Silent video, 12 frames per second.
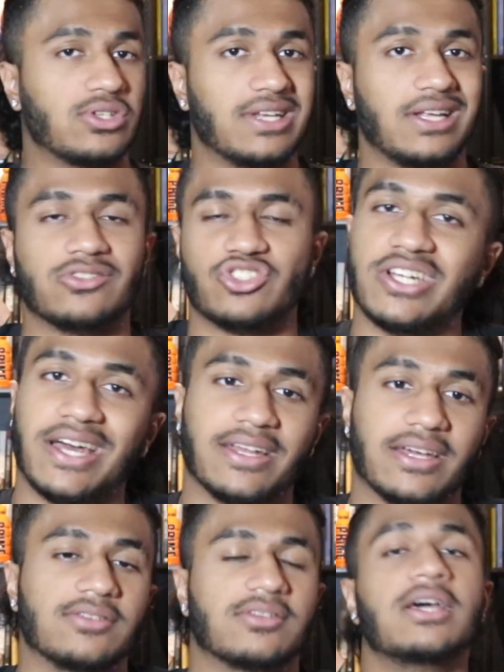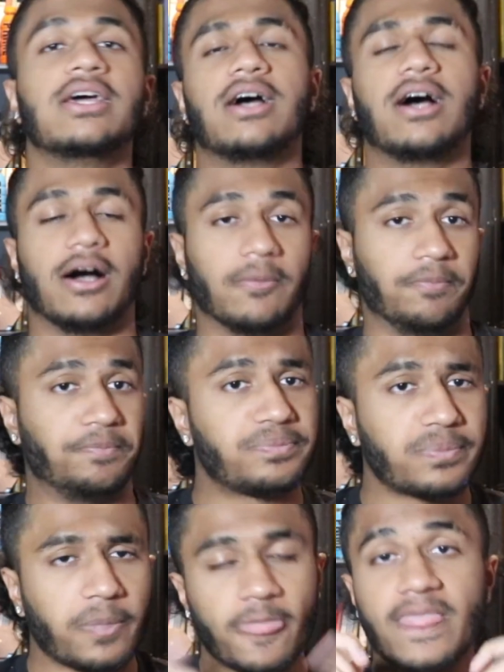today's shenanigans.
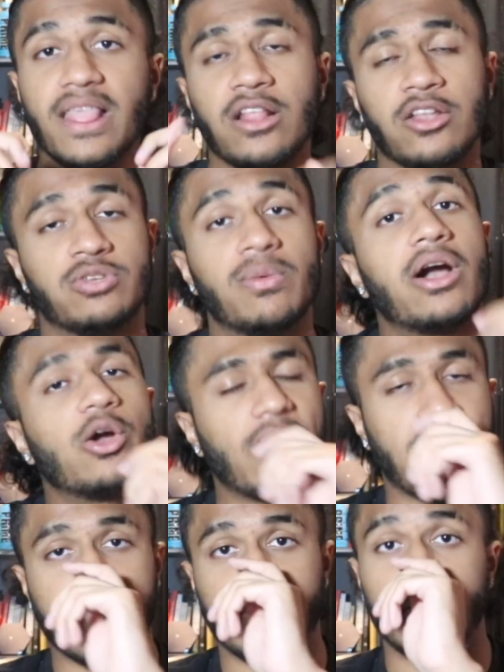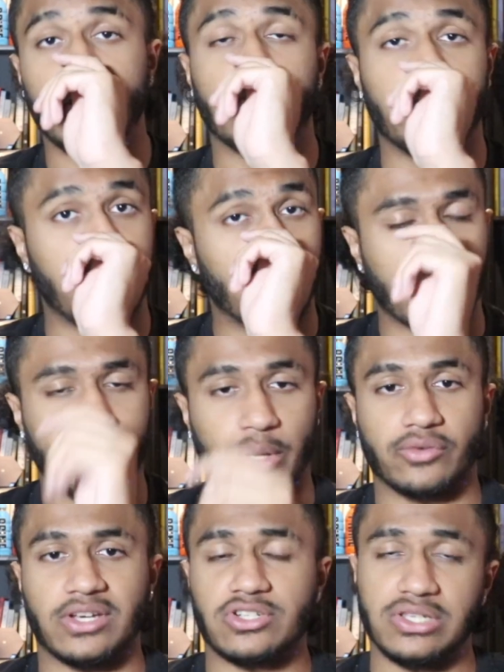Tomorrow I have another video coming out.
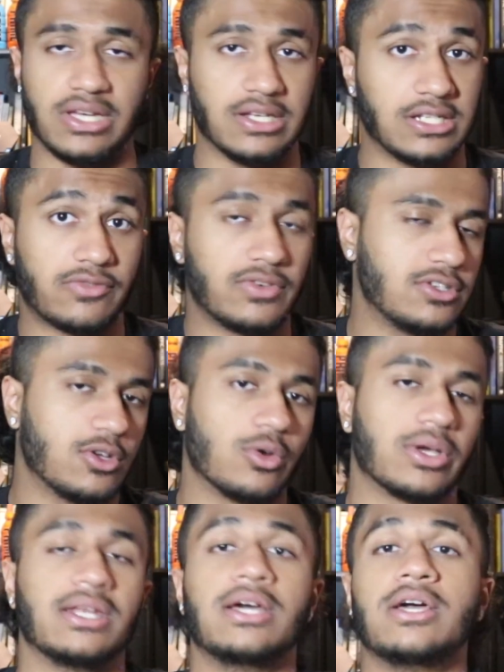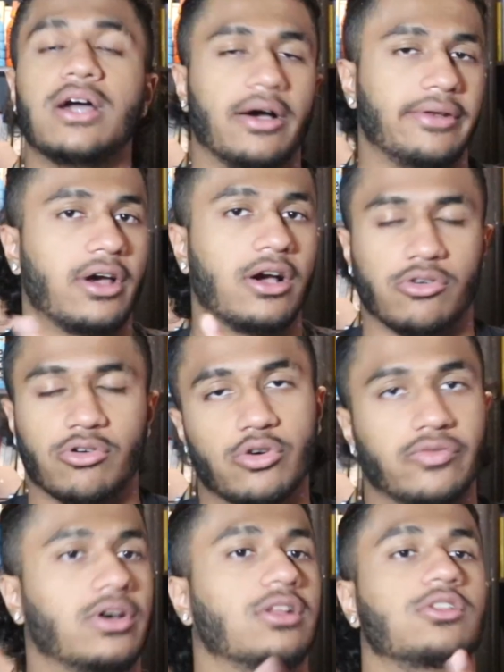It's actually a different token, not Grove,
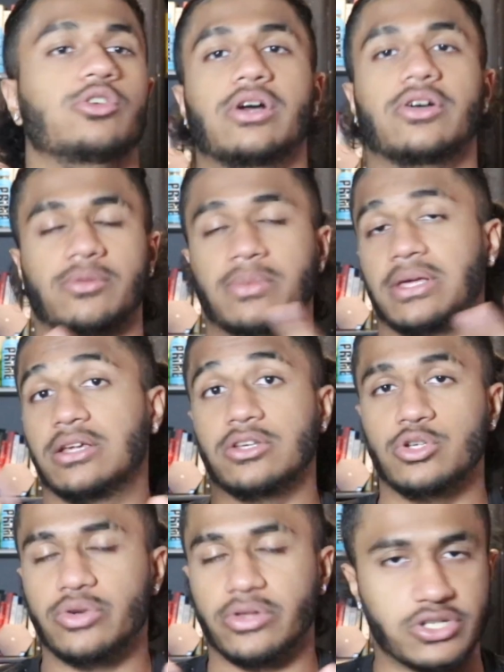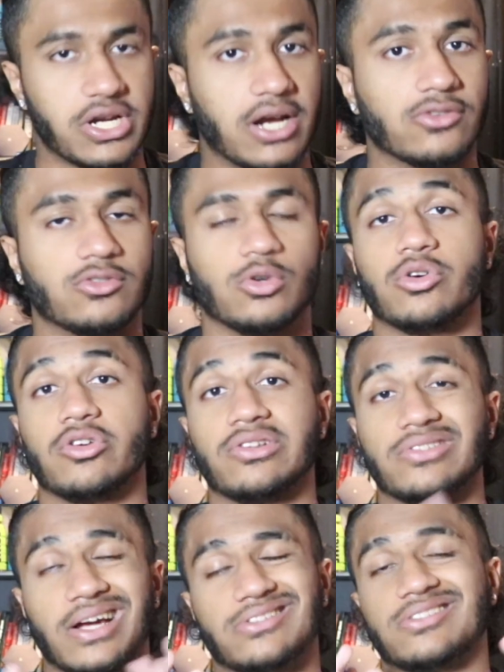not Luna, something new to the channel. So,
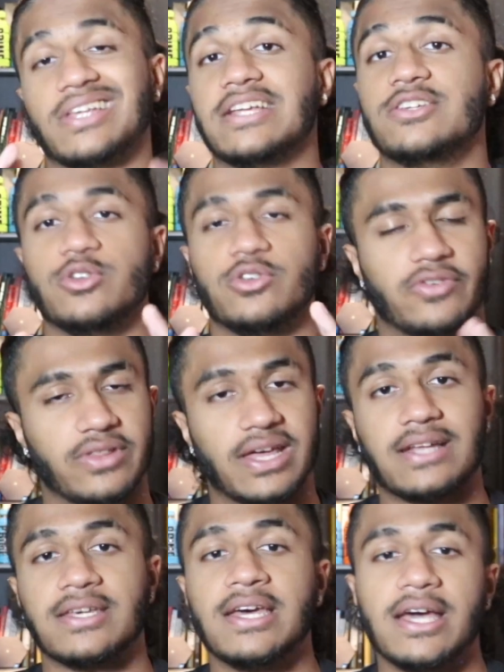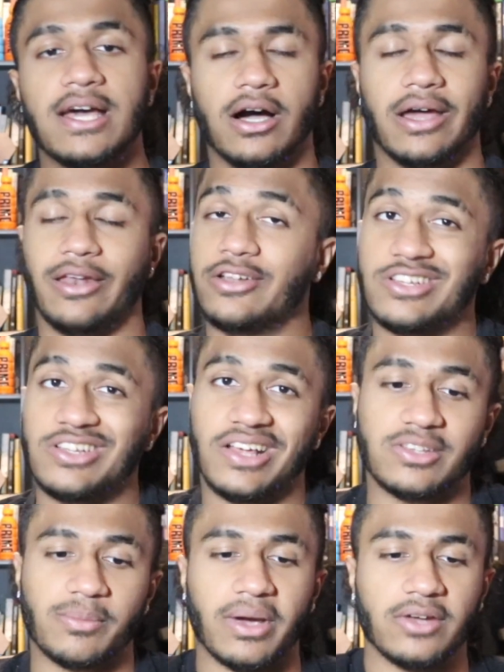guys, stay tuned for that. And until next
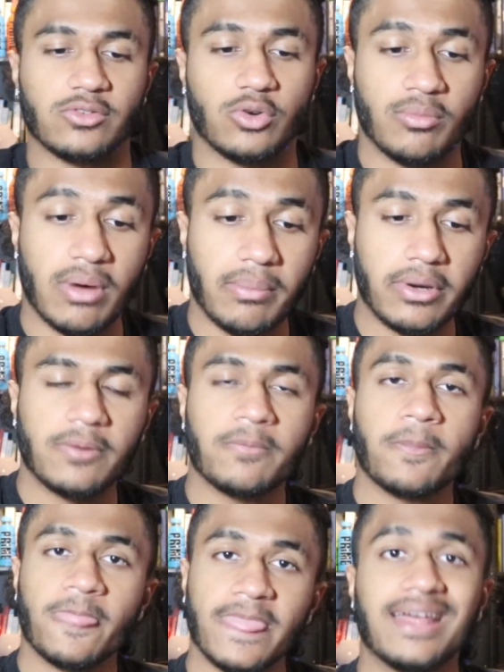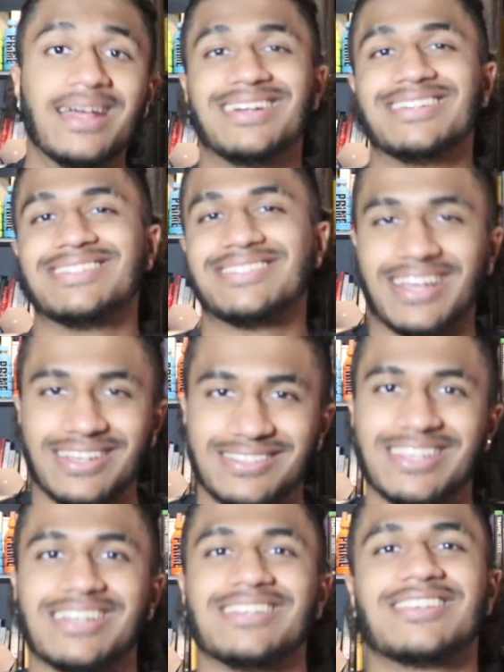time, guys, remember, stay
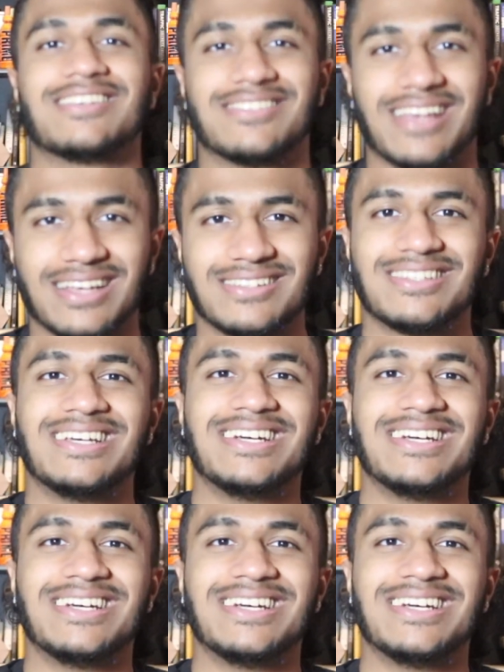seeking success.